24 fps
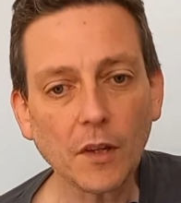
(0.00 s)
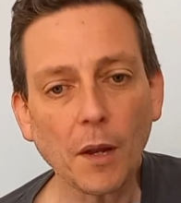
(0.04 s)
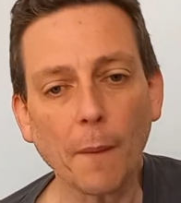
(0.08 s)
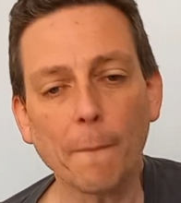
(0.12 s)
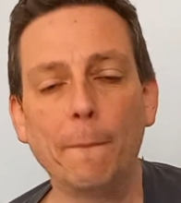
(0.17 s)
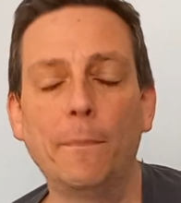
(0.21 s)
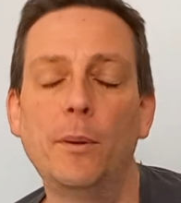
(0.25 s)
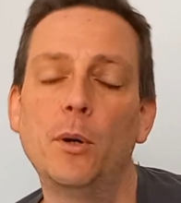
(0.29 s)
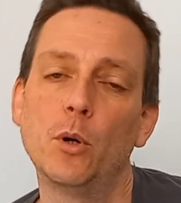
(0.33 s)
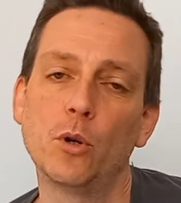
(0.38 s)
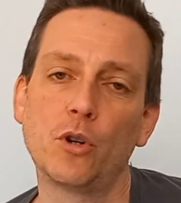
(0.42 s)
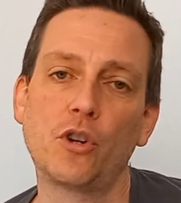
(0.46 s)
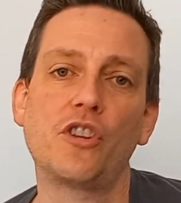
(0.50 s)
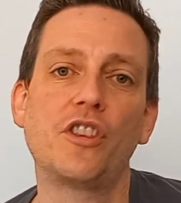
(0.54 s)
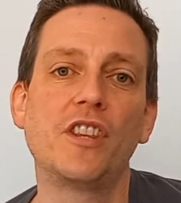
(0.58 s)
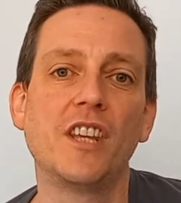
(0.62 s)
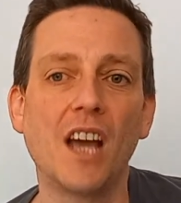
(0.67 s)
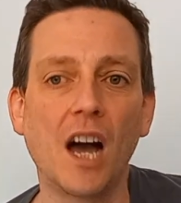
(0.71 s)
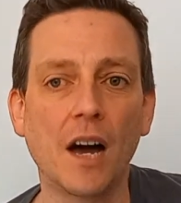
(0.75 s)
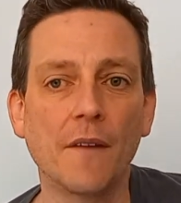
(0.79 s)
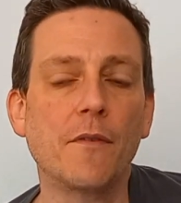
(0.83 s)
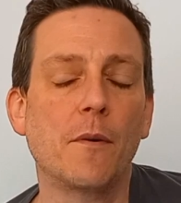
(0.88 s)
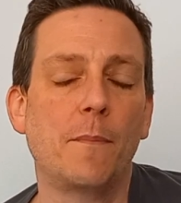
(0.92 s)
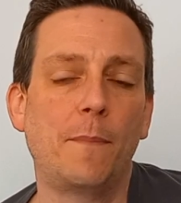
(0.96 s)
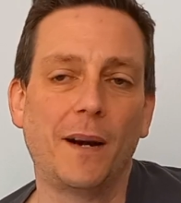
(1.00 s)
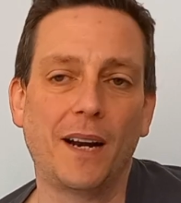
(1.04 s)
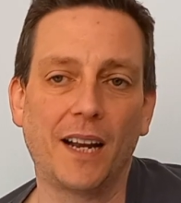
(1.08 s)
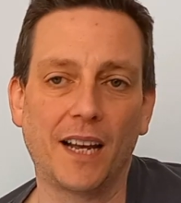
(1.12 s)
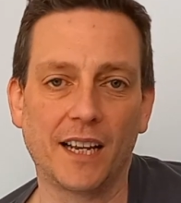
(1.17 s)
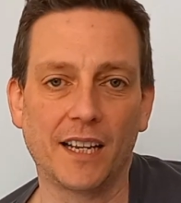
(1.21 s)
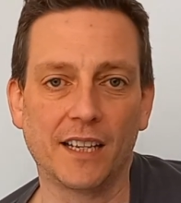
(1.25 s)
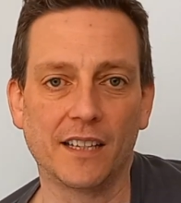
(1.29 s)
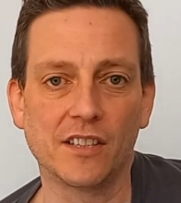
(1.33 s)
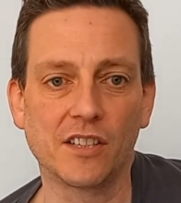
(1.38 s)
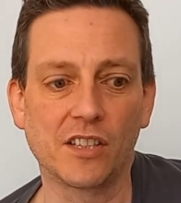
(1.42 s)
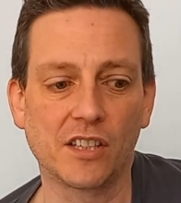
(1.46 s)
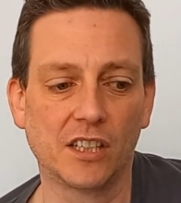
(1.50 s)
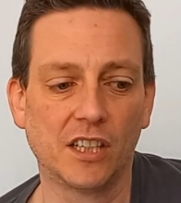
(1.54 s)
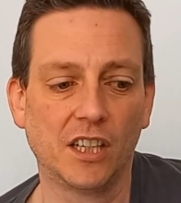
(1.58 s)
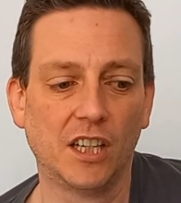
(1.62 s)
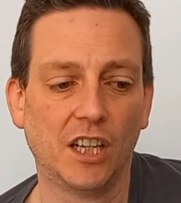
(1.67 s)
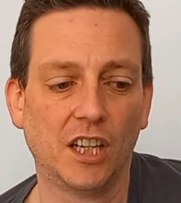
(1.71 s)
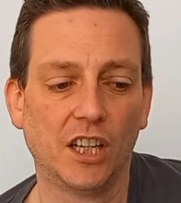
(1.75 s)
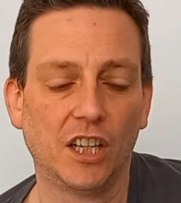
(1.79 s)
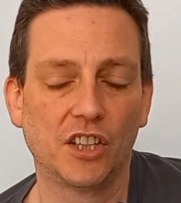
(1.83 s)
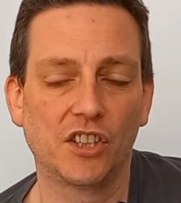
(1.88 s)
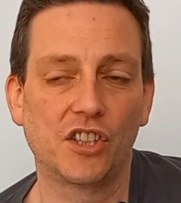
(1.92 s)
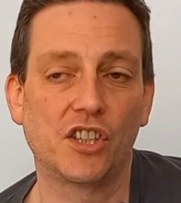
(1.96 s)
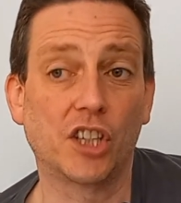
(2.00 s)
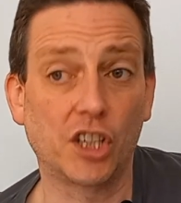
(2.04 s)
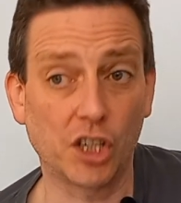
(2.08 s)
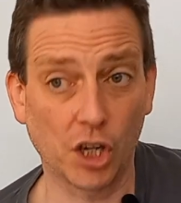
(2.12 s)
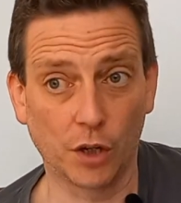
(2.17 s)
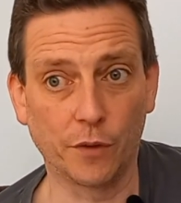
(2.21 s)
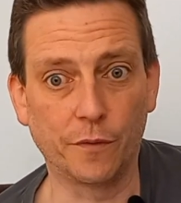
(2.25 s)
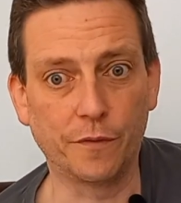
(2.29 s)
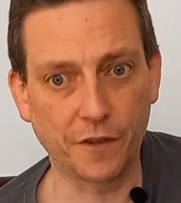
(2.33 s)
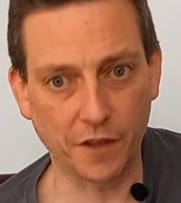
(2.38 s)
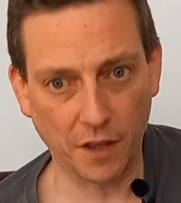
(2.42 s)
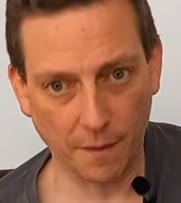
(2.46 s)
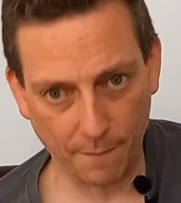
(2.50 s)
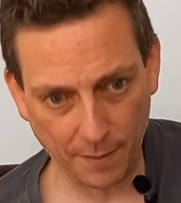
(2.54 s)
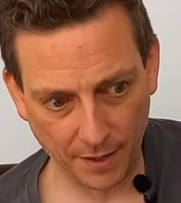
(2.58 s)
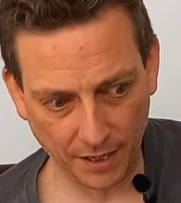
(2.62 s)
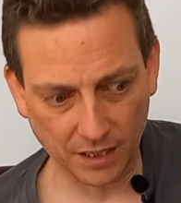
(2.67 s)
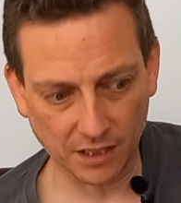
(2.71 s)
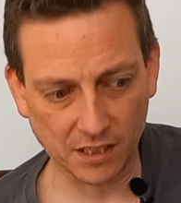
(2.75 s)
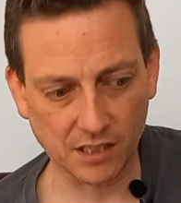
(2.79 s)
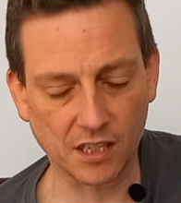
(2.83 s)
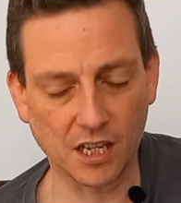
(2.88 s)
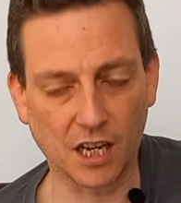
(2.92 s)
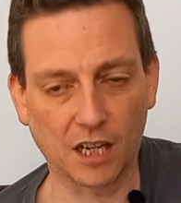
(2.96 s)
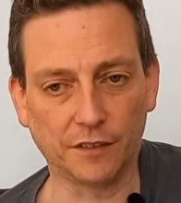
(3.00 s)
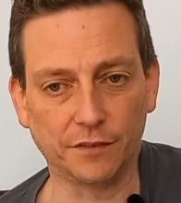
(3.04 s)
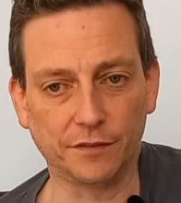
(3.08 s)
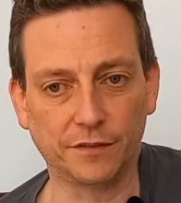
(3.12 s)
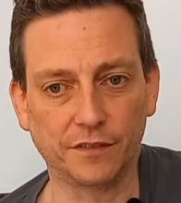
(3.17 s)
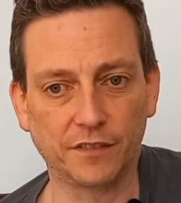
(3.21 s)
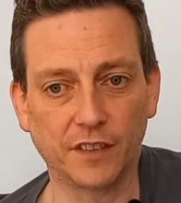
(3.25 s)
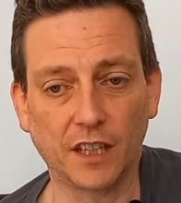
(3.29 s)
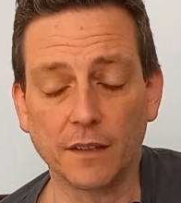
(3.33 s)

push the other players to go for the bigger stuff.